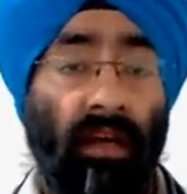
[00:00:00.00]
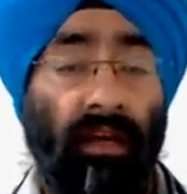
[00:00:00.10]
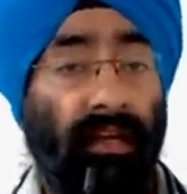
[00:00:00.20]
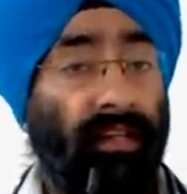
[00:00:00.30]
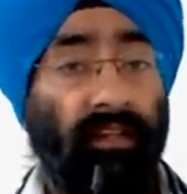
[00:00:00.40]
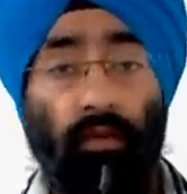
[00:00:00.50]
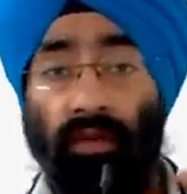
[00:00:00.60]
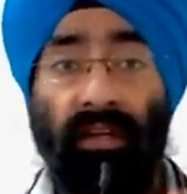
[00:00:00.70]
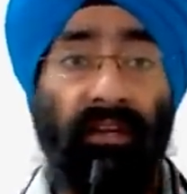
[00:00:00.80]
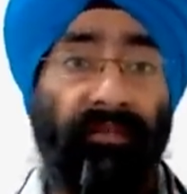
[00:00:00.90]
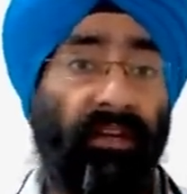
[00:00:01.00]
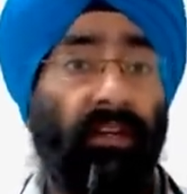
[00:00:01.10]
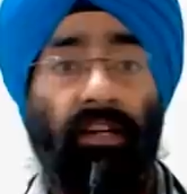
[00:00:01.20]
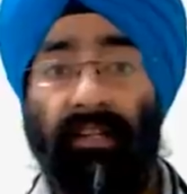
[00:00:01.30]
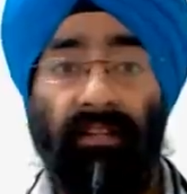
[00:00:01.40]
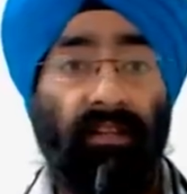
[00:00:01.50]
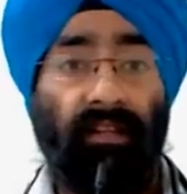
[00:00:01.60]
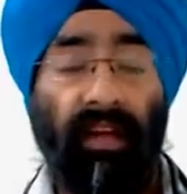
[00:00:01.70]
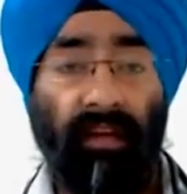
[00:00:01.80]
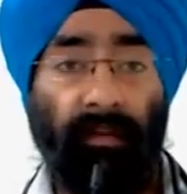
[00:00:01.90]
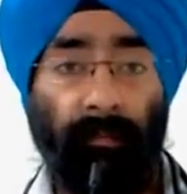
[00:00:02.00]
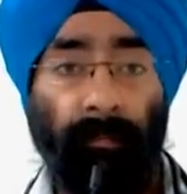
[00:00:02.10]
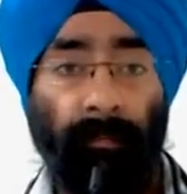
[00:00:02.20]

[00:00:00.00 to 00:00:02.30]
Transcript: that is a totally different thing